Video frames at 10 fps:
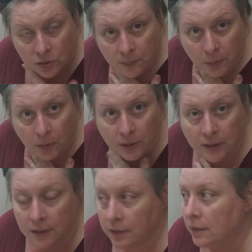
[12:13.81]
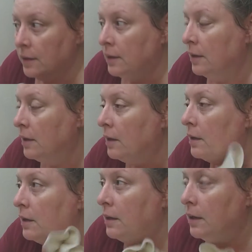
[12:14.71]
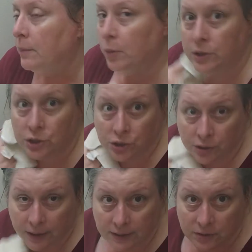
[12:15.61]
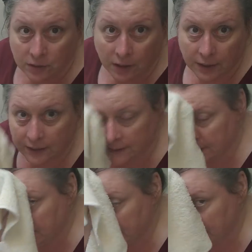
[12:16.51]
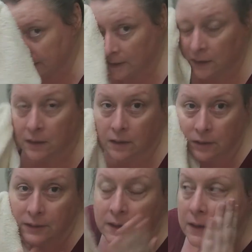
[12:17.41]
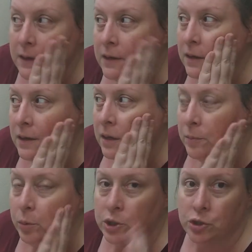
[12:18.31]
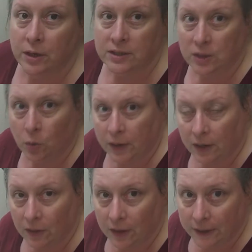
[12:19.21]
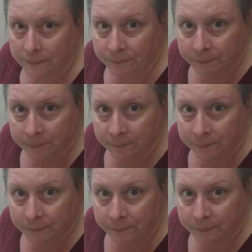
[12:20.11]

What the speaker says: to put a moisturizer on it, and moisturizing oil on it.